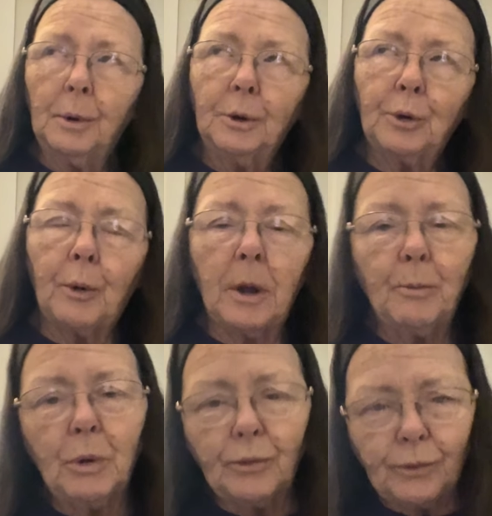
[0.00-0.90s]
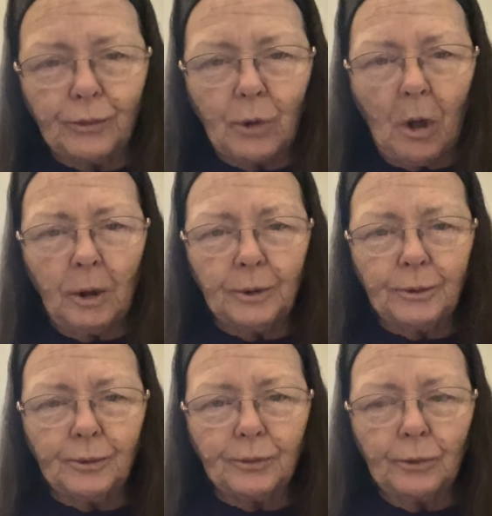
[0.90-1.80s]
Trend Business
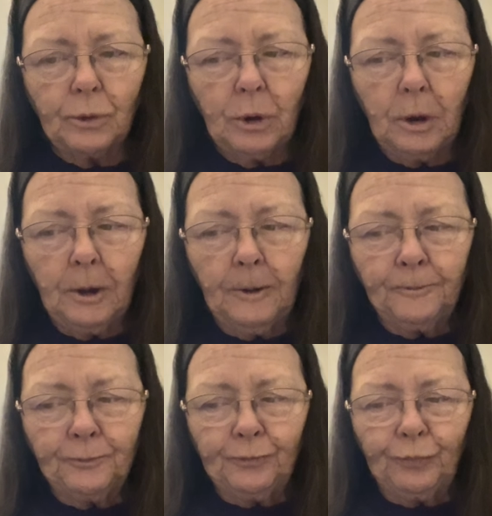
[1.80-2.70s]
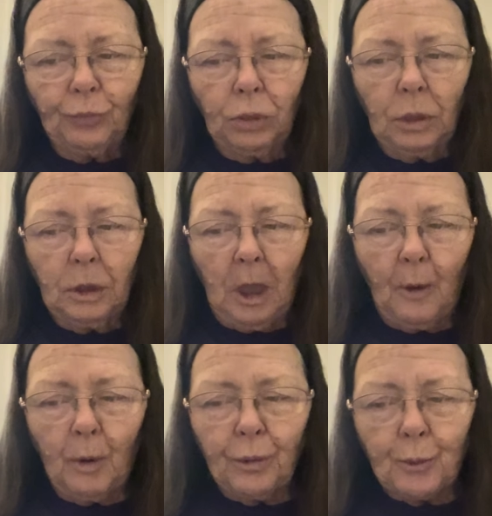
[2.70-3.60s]
Colleges. I
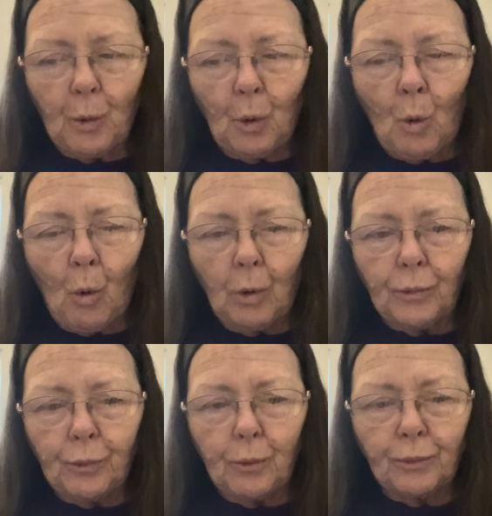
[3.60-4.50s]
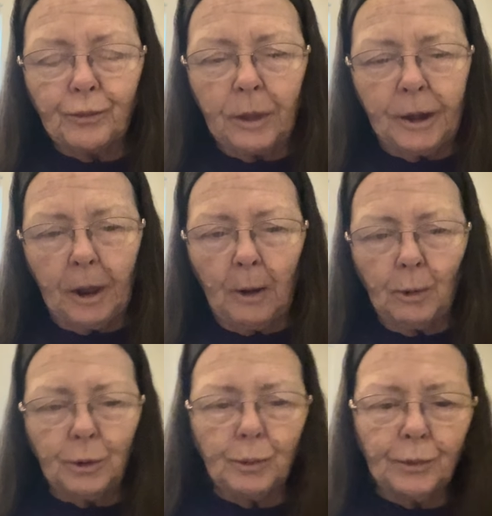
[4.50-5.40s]
went through a course through CETA,
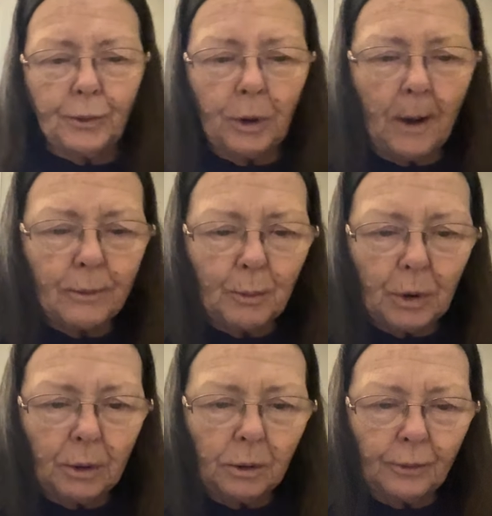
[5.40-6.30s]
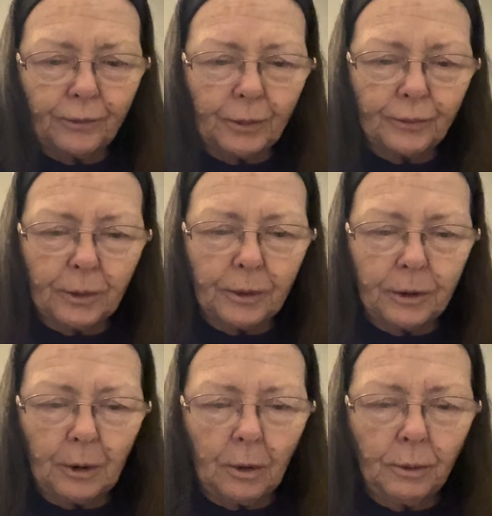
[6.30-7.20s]
which was a government-assisted
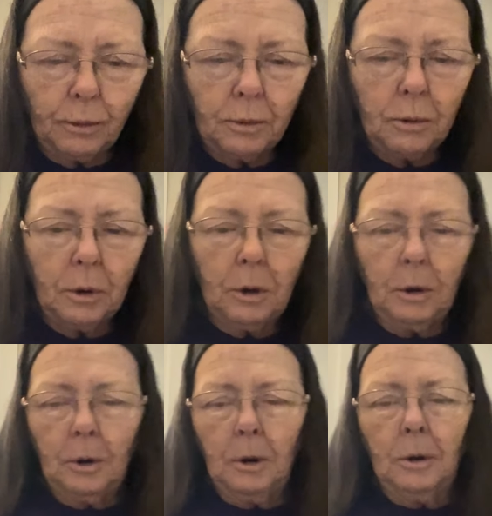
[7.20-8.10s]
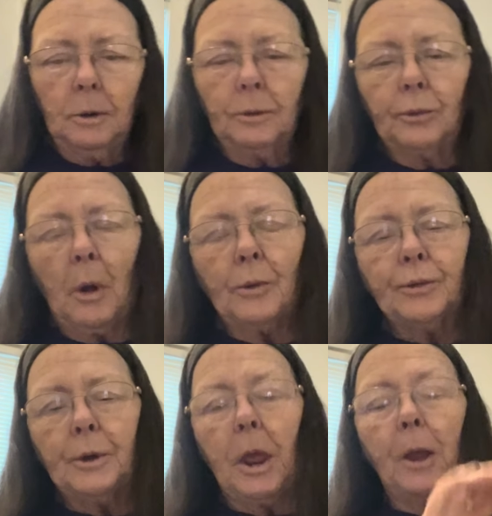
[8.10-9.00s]
deal. So I was
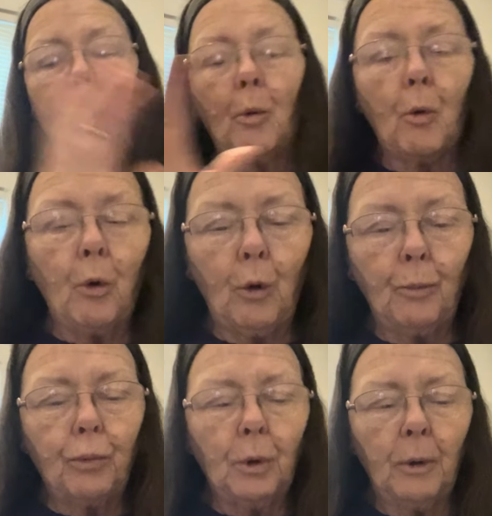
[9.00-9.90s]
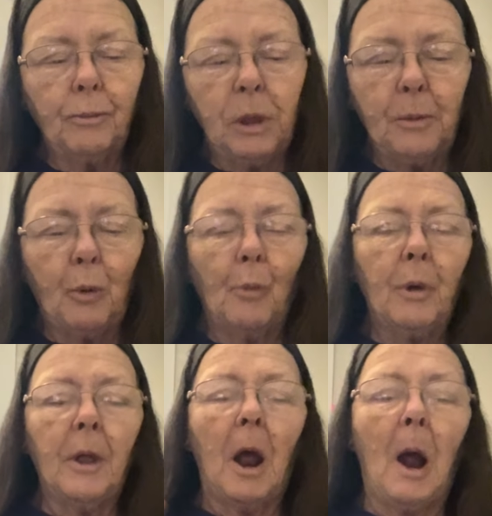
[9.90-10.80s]
in a group of people,
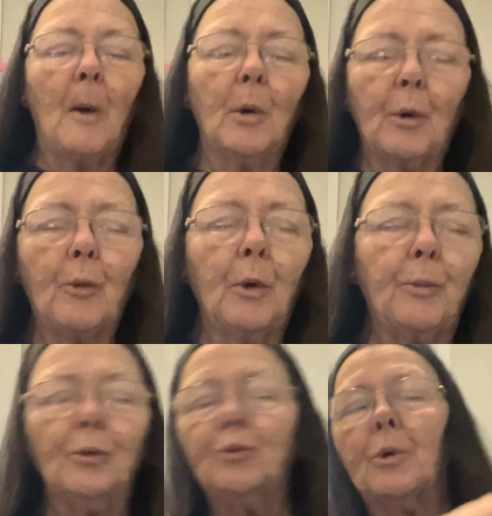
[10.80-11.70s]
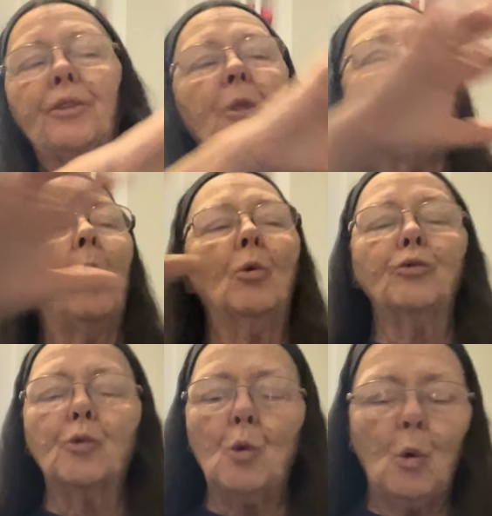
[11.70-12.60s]
but our group was with the whole
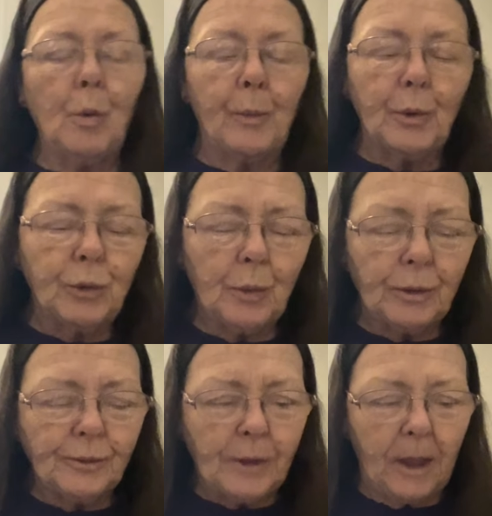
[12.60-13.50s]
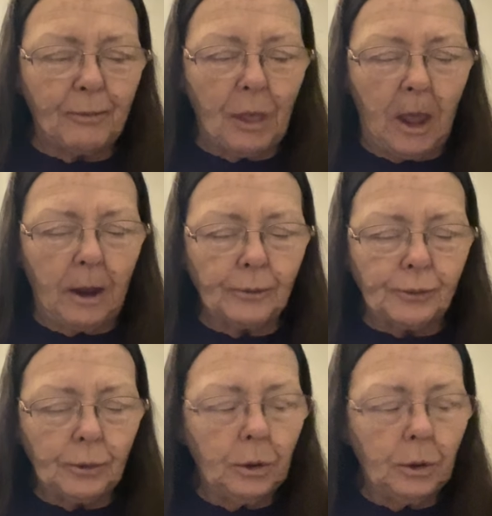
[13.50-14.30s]
school. We were doing the same things.